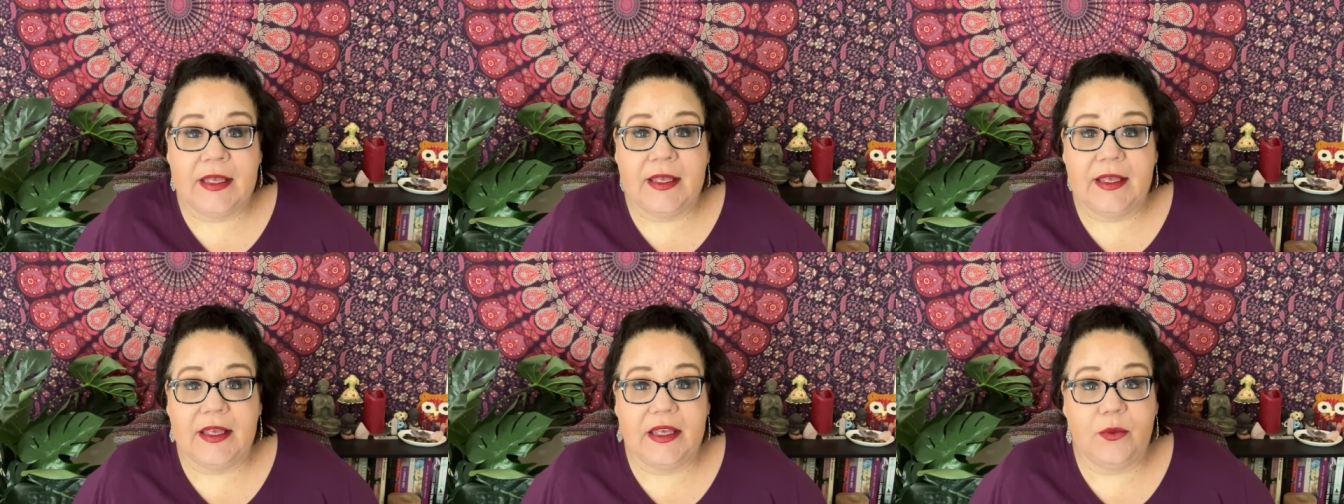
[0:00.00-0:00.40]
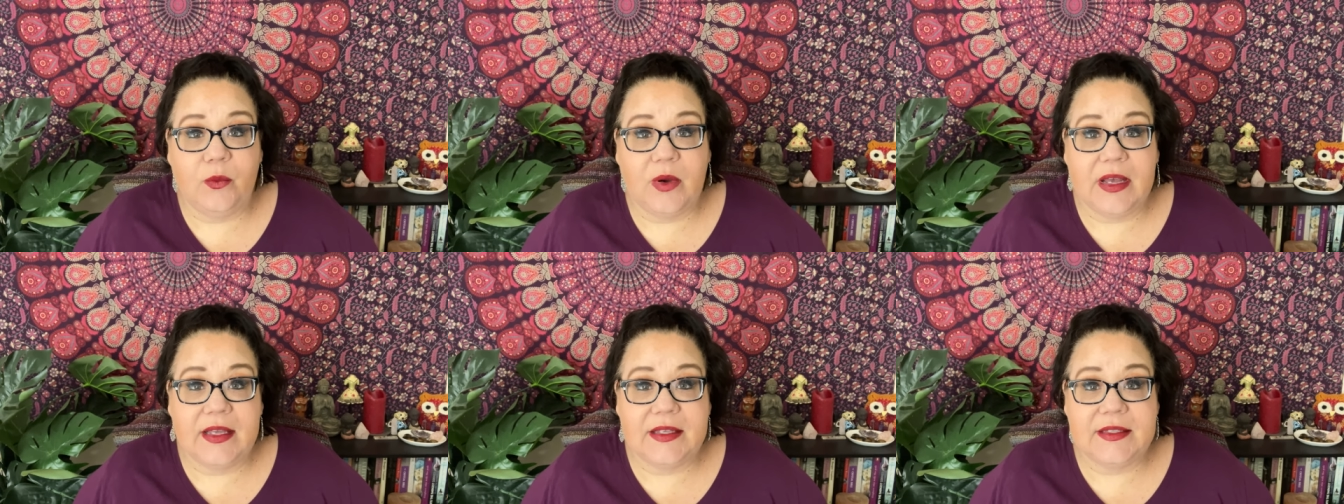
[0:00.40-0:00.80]
He
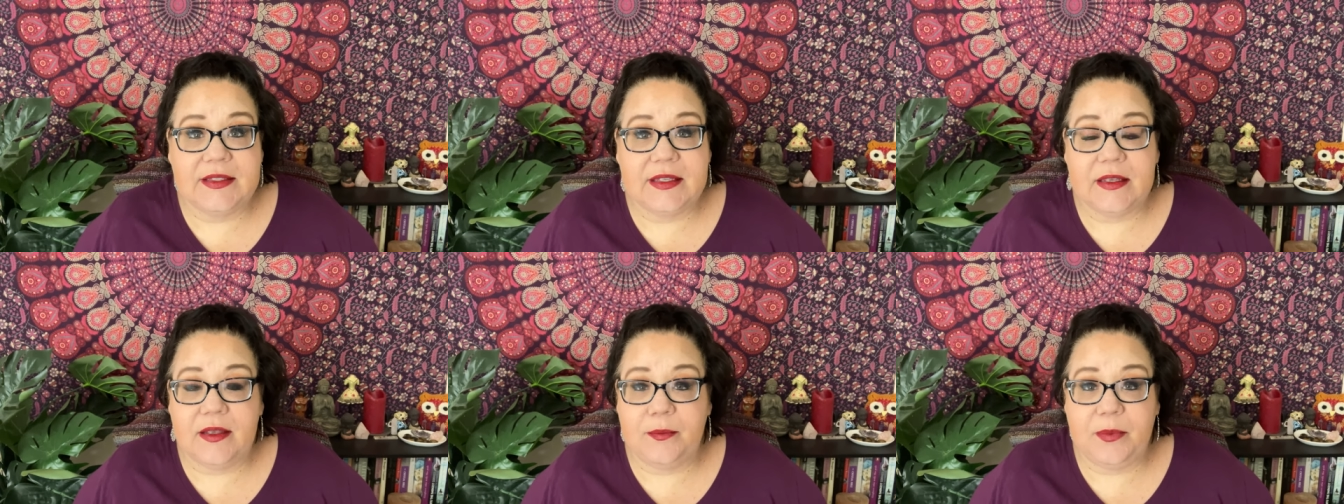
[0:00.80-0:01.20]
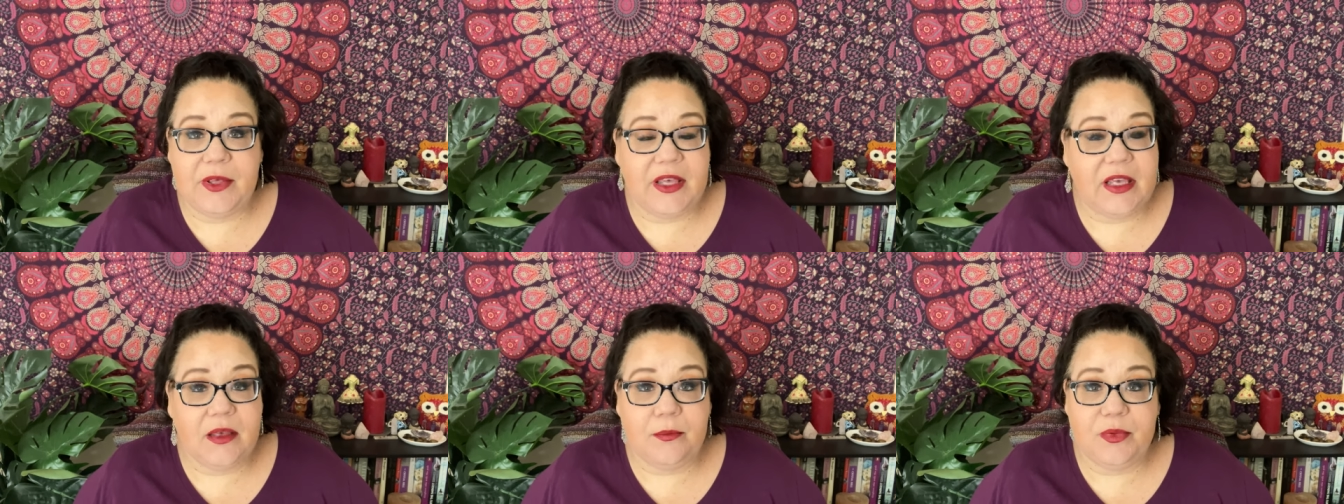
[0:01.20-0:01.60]
was
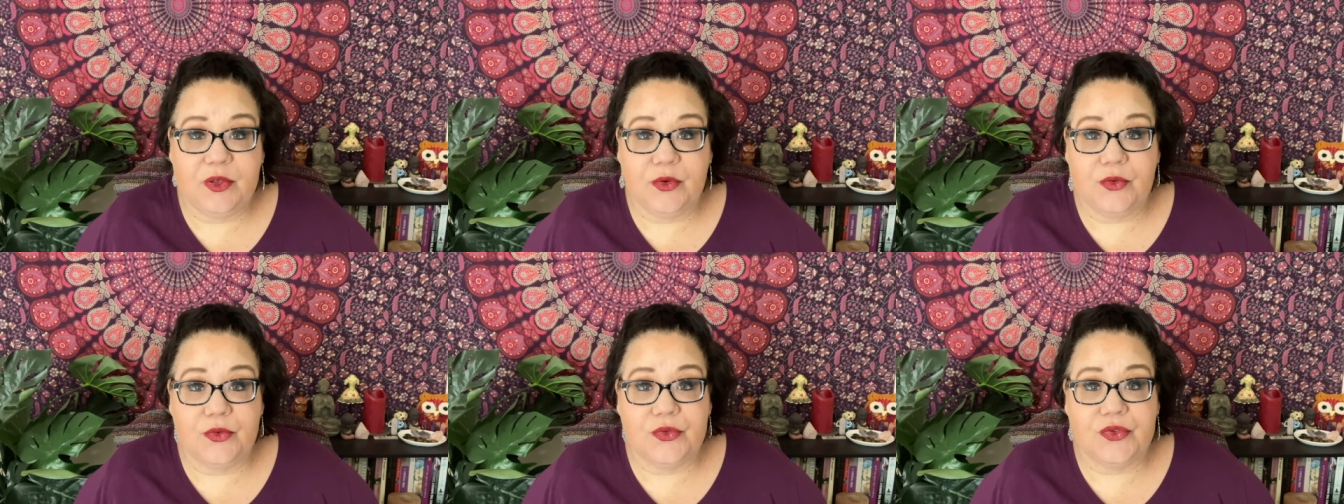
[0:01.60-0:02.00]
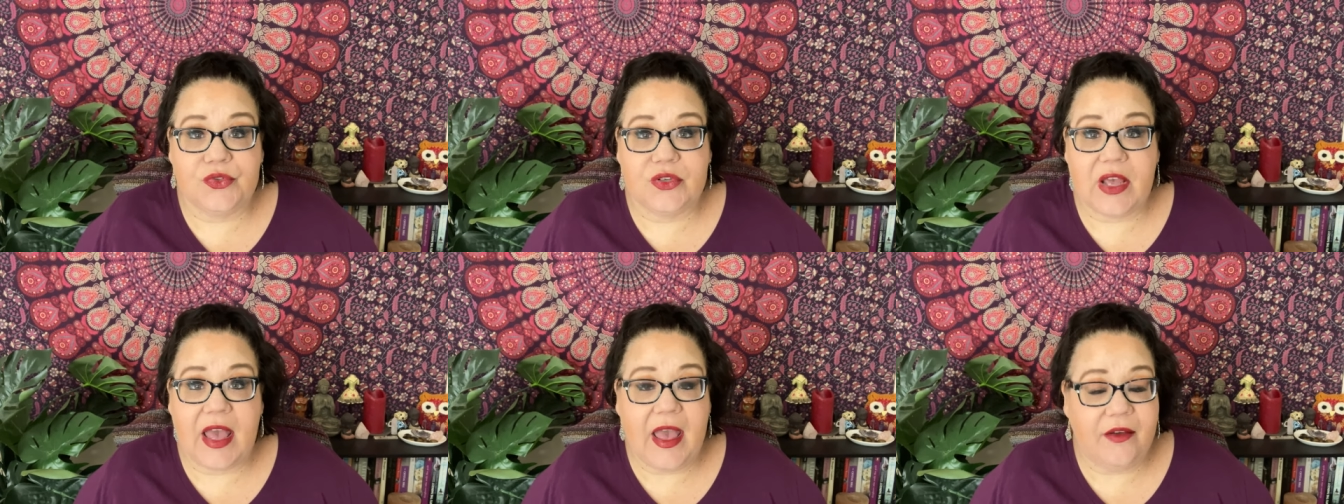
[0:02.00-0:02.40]
being
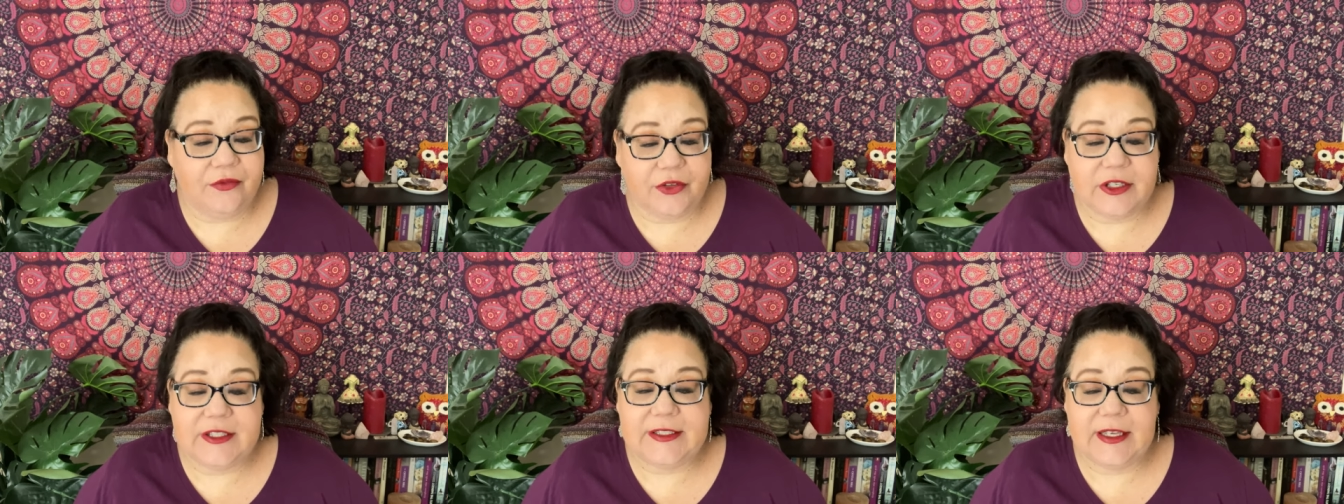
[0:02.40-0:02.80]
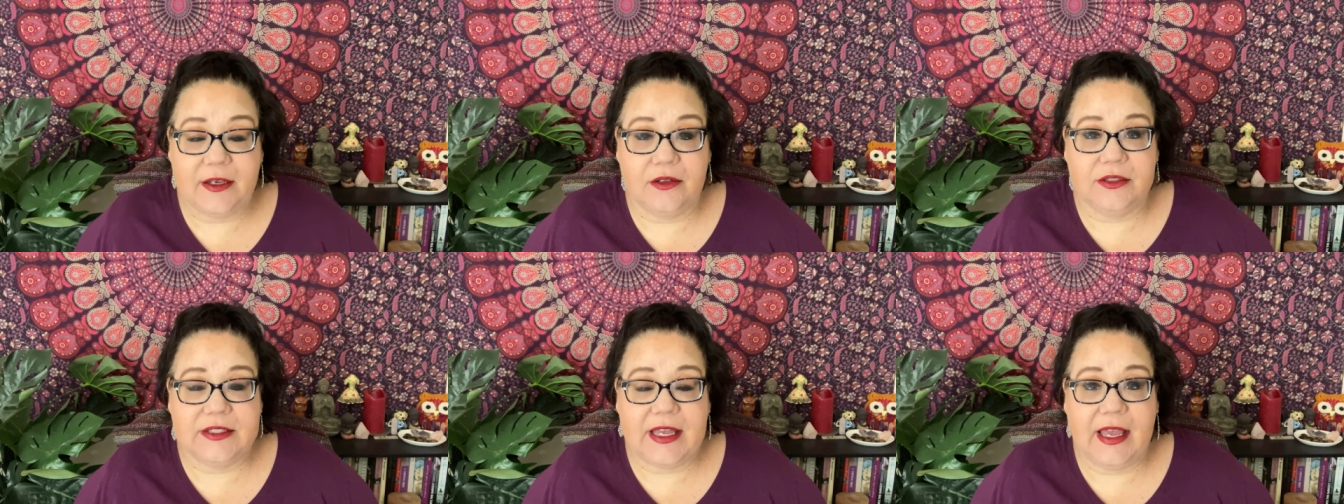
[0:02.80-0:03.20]
abused every
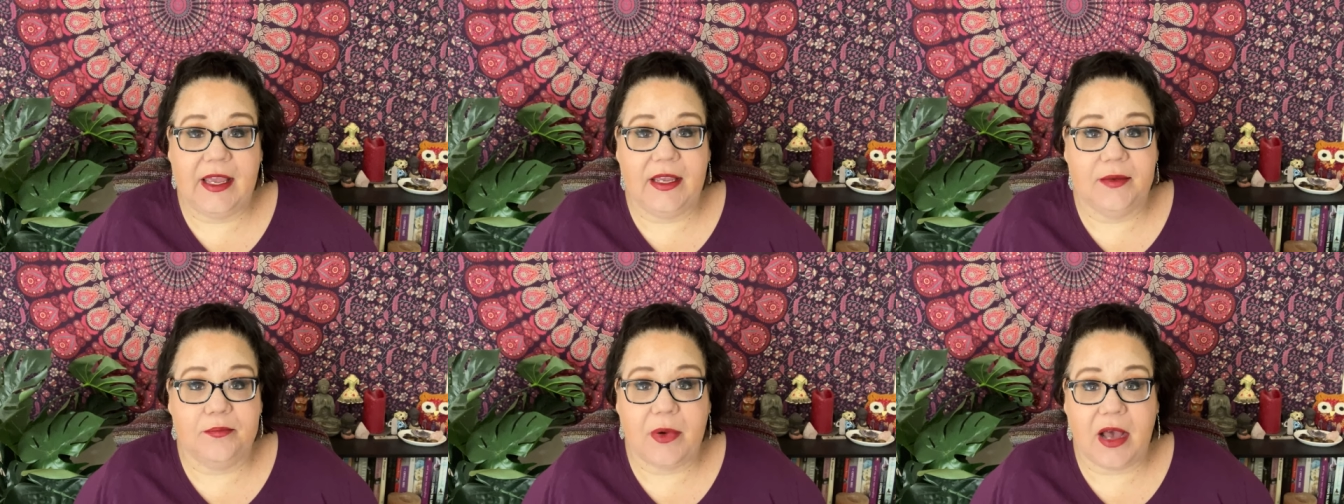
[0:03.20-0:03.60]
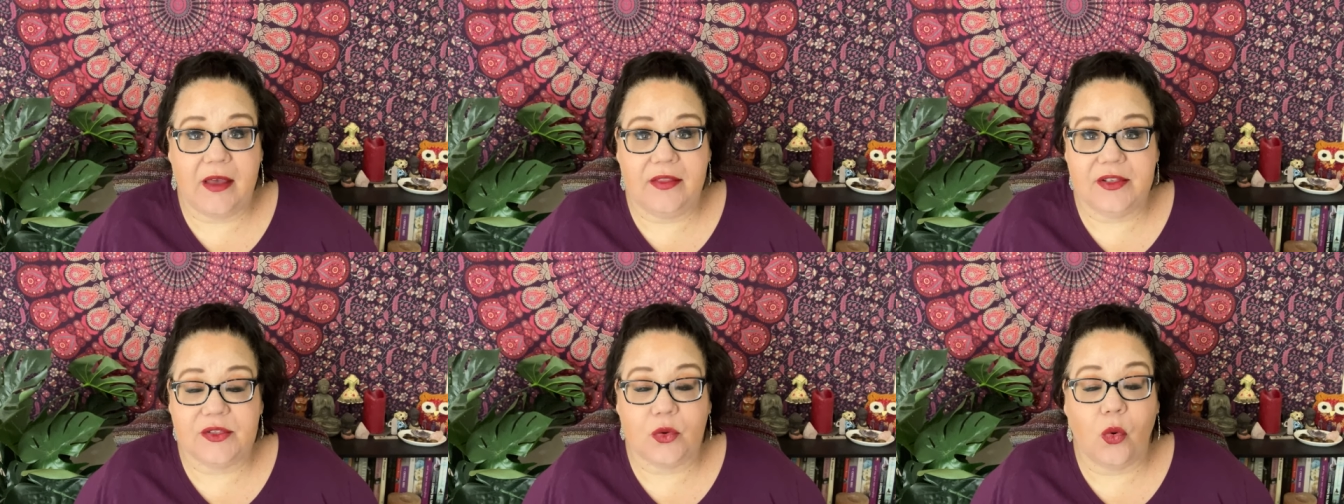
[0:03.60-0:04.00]
single day by
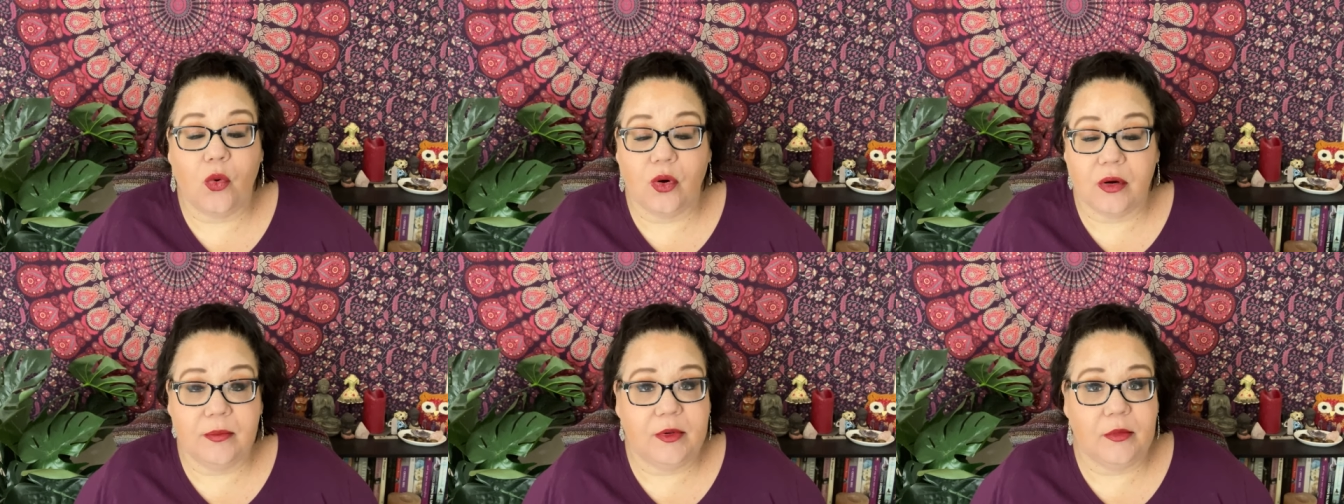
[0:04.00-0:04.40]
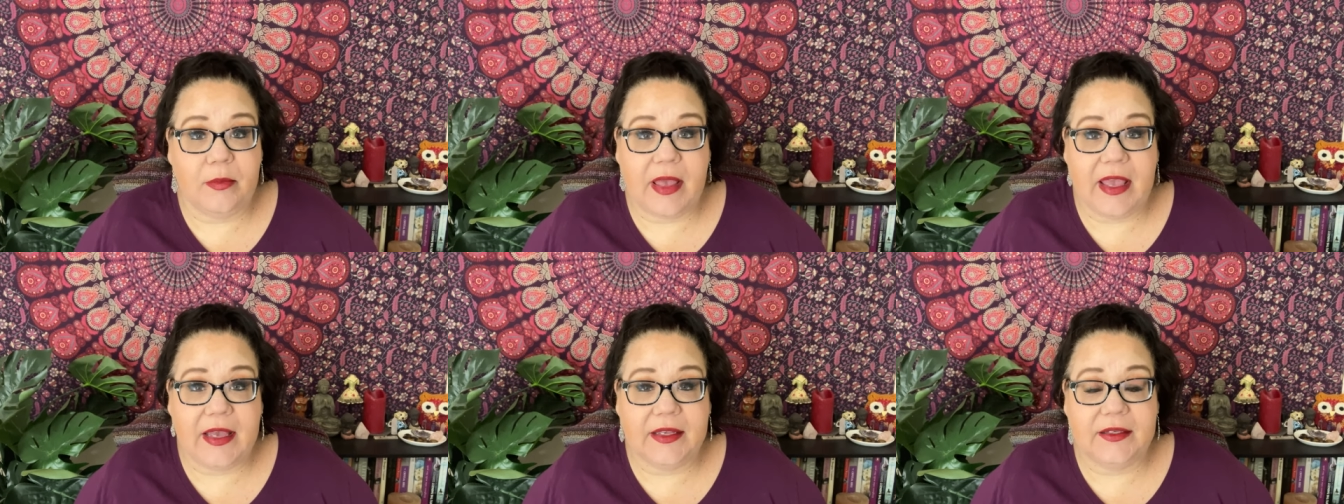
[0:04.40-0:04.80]
this horrible
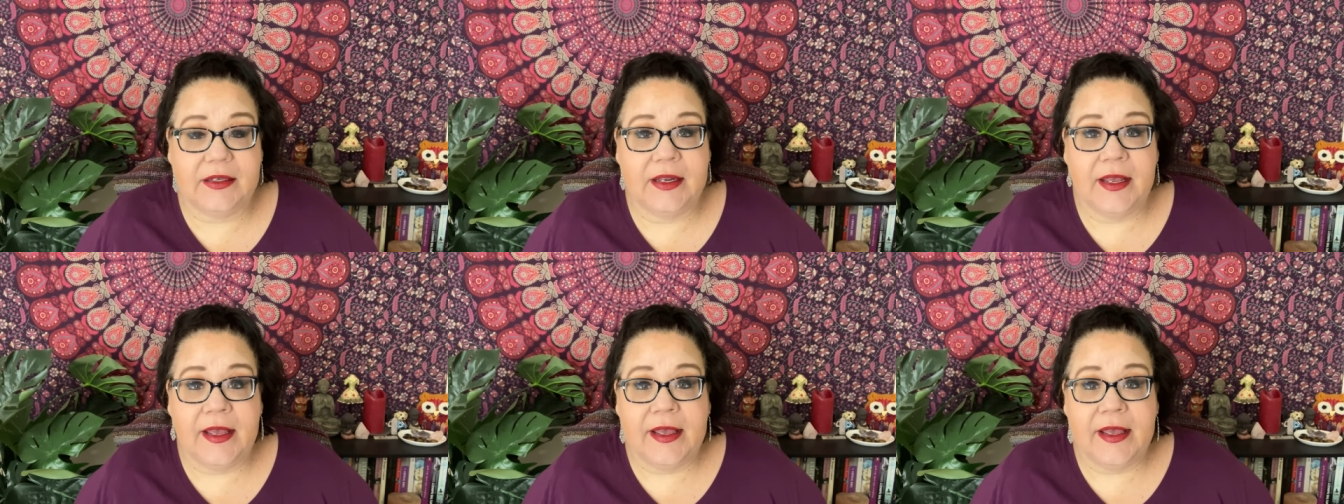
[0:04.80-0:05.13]
man.